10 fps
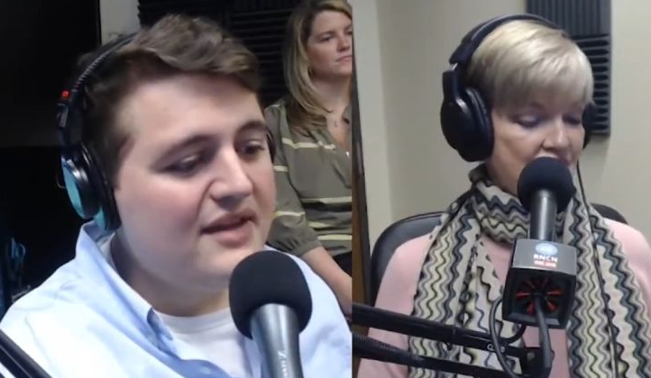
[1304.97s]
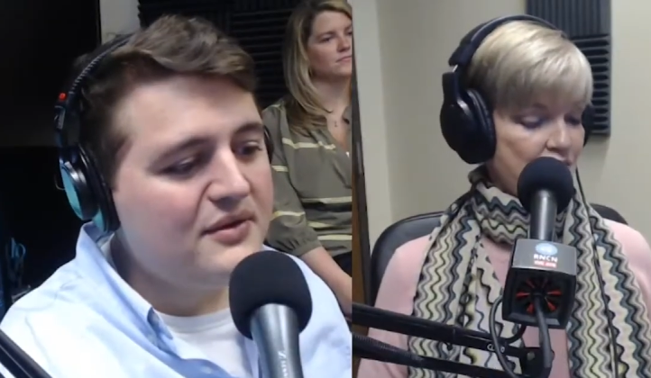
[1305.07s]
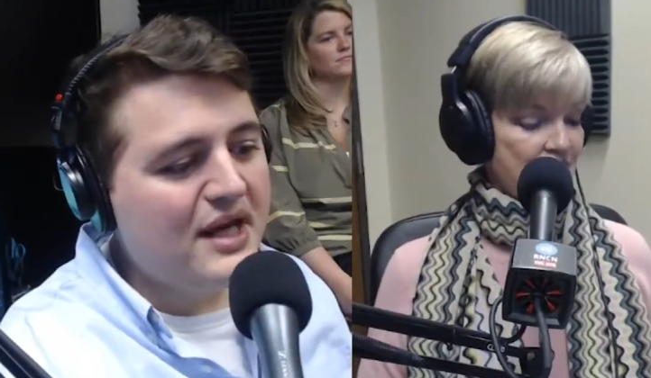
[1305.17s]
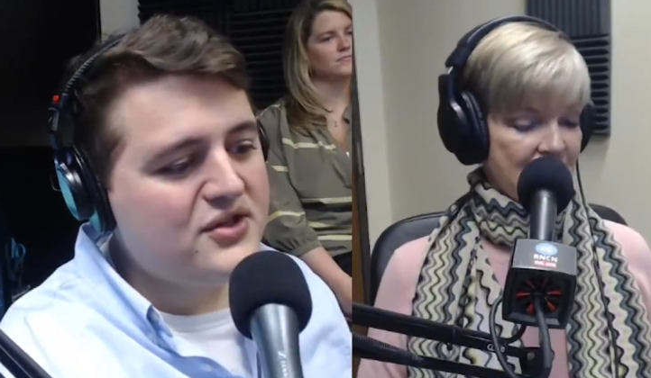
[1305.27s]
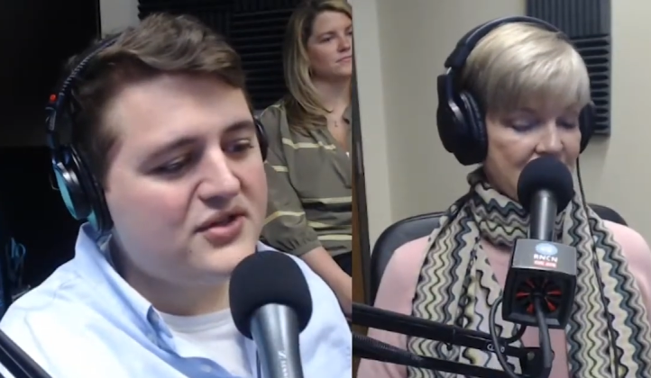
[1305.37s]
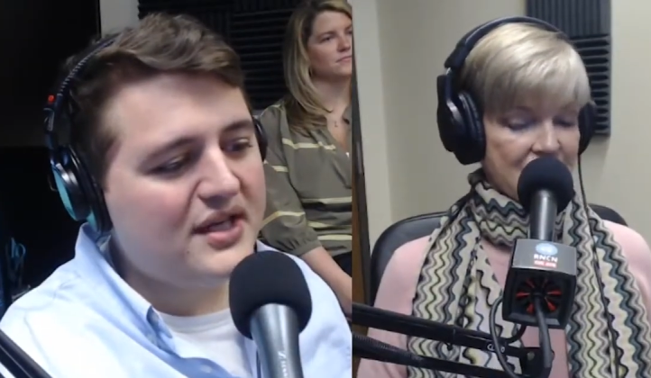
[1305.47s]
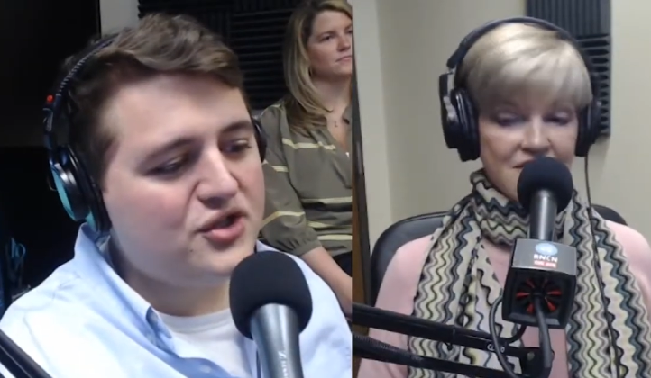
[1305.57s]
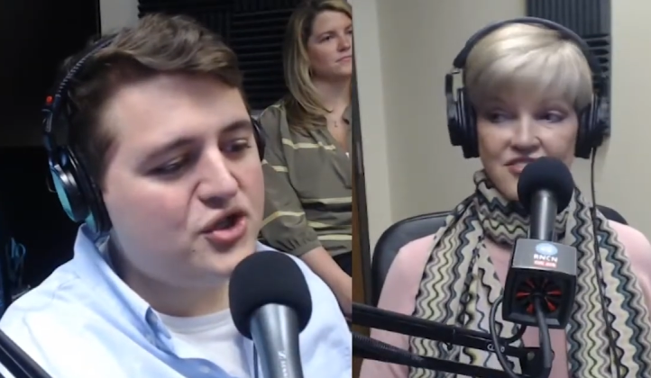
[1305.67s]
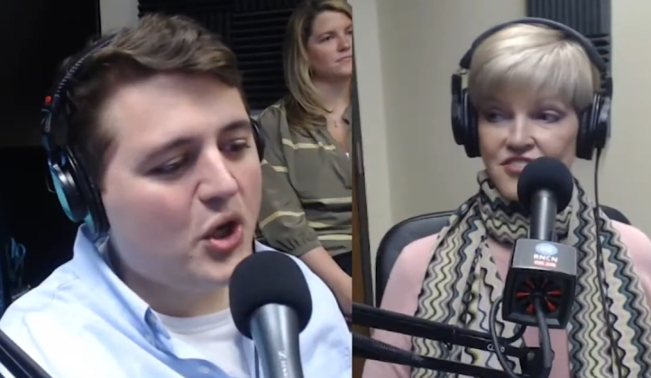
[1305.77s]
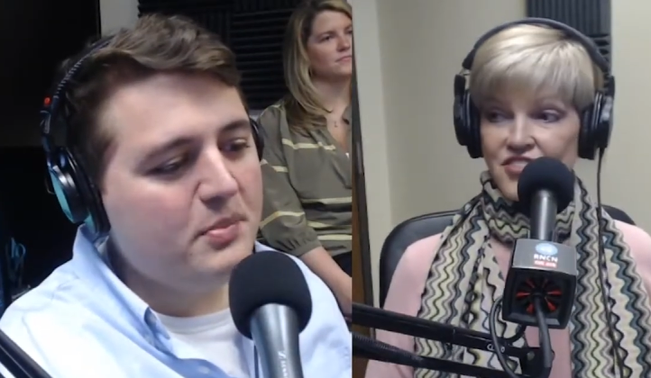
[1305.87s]
Speaker 1: they're not just
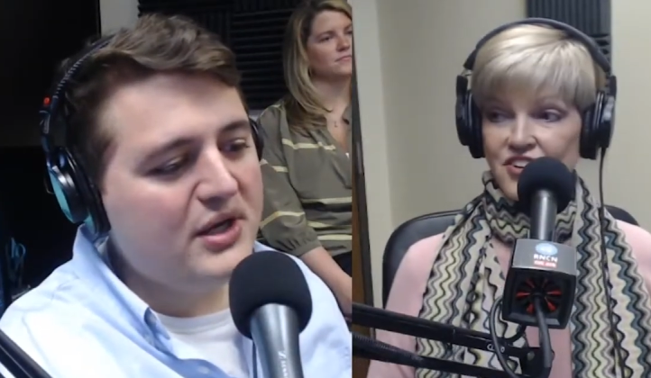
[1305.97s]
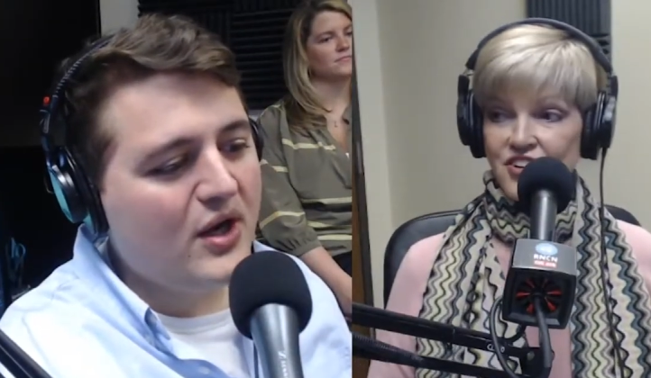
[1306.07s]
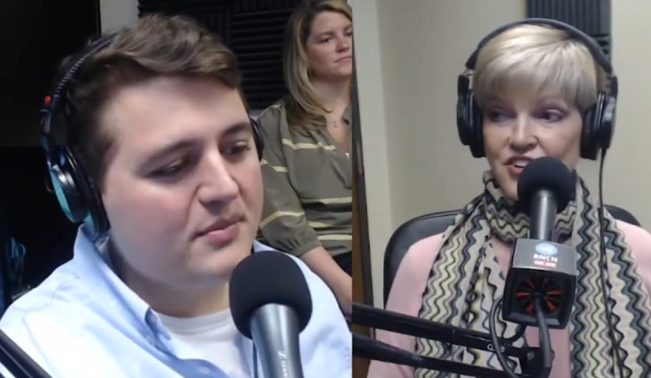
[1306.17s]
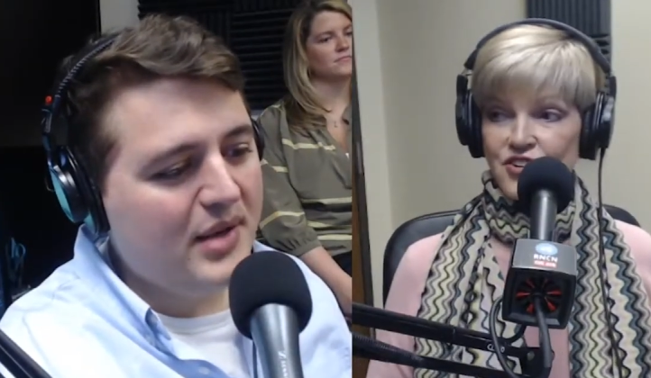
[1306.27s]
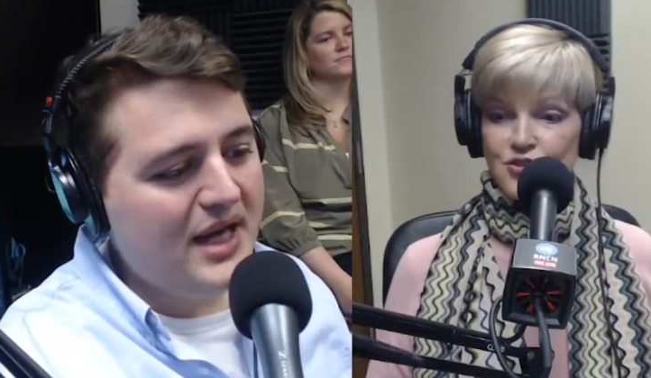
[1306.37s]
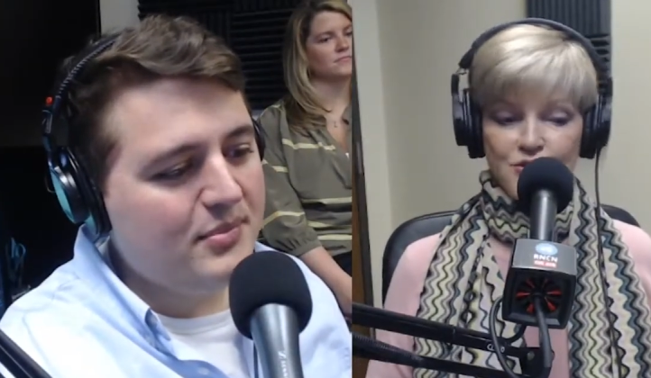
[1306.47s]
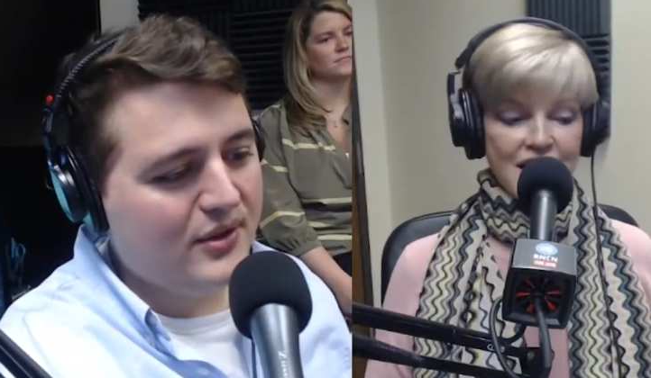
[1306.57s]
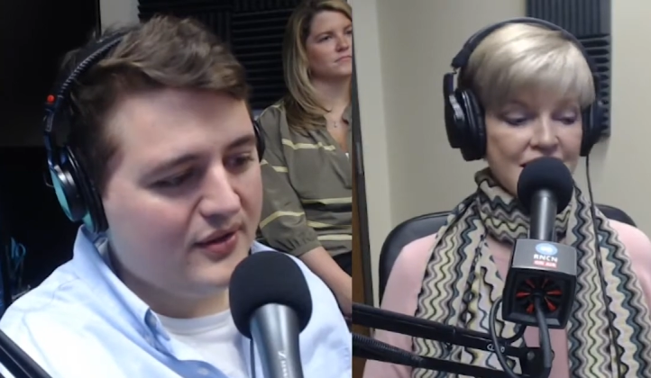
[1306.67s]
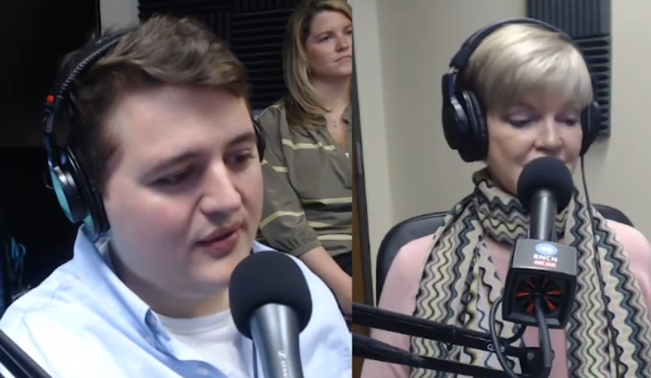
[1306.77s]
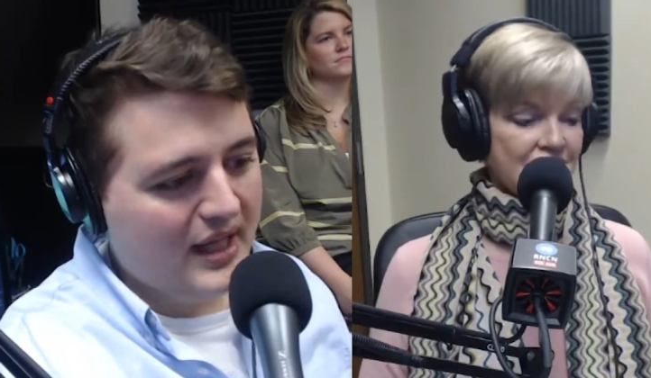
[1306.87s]
like sharpie on paper.
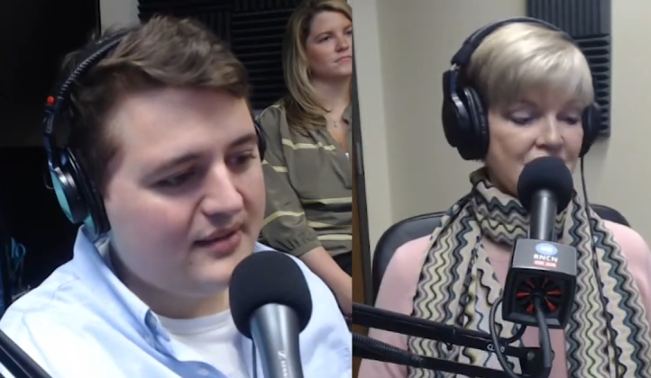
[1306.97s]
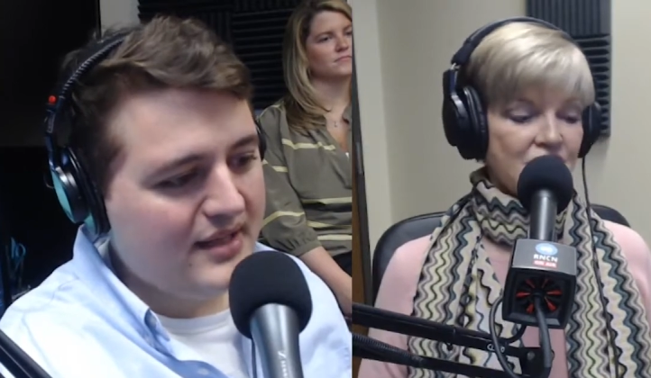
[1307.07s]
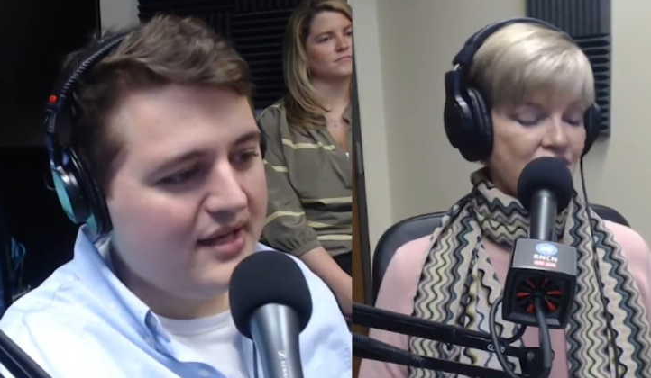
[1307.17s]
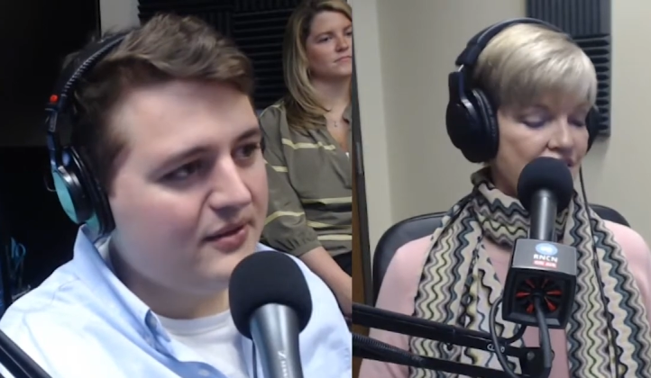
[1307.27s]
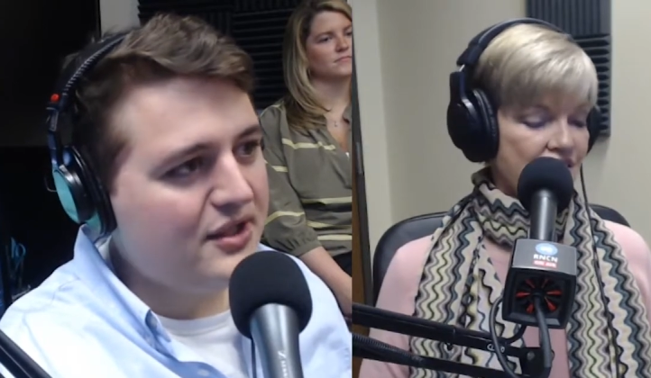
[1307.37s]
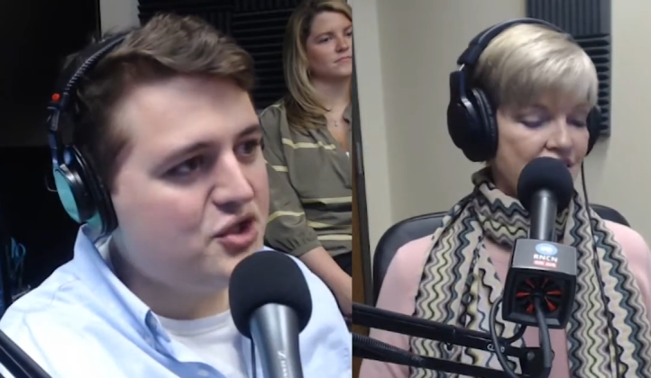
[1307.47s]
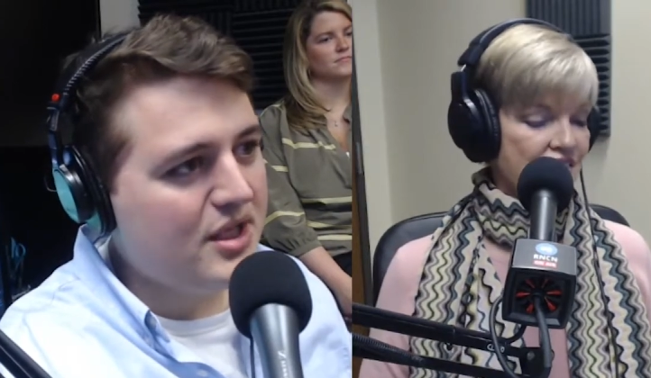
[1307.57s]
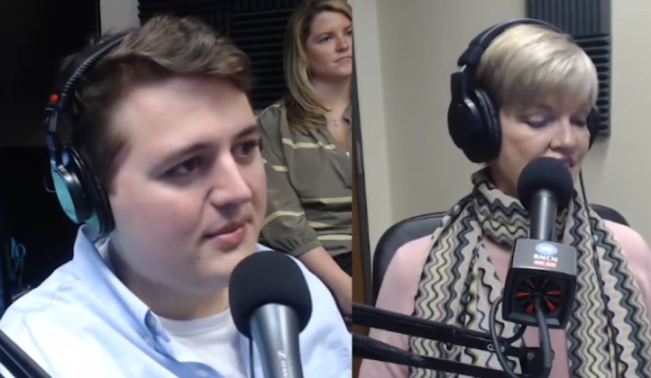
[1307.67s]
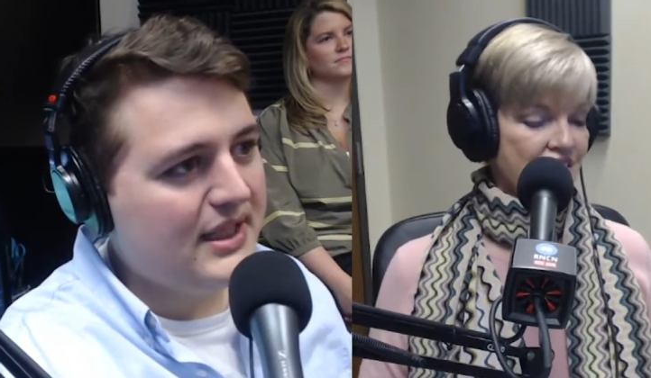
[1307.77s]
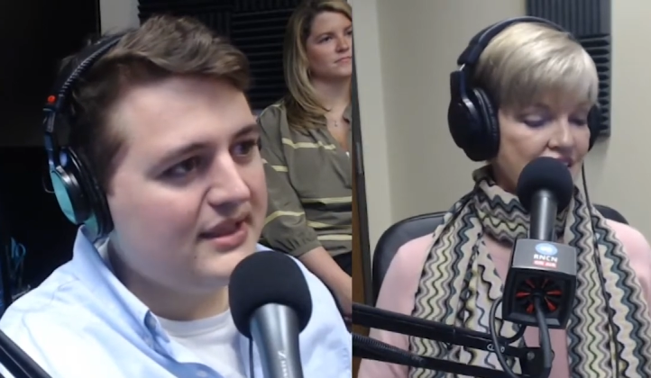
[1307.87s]
Right. No, they're, like, they're yeah, not.
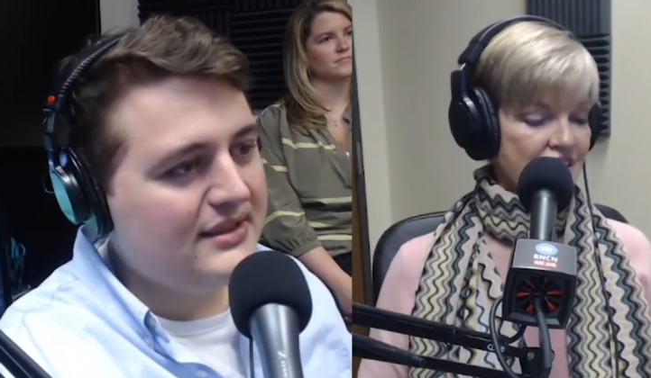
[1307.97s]
They're, they're,